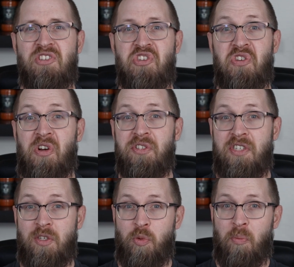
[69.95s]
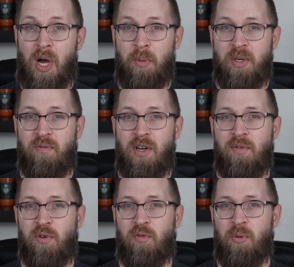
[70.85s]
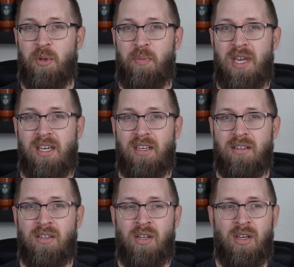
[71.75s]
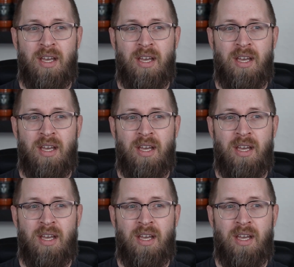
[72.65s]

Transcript: salty, umami flavor from the bacon.